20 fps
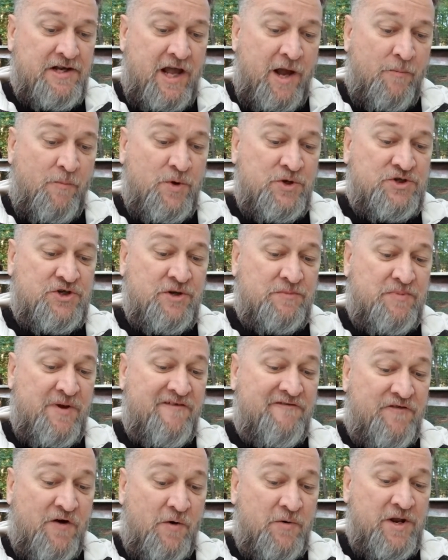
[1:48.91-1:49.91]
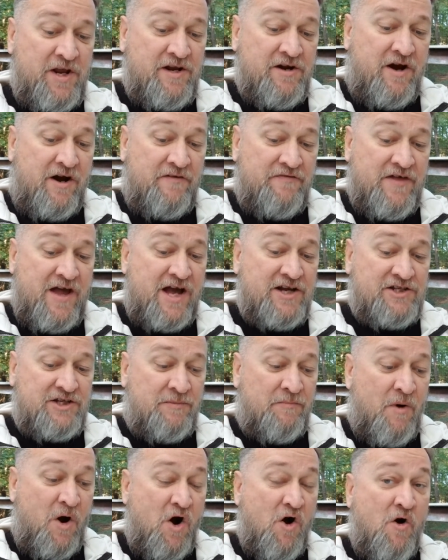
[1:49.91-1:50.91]
And we should be voting on that
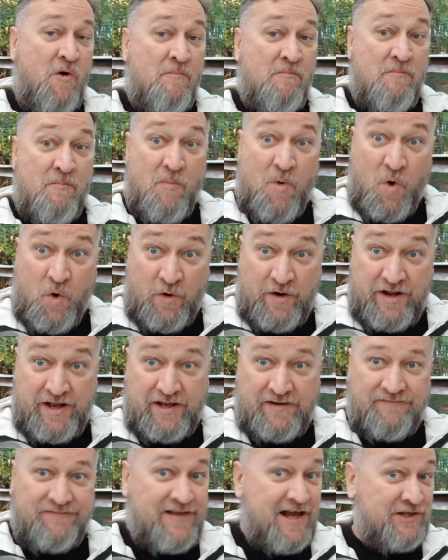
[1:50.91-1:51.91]
tomorrow morning.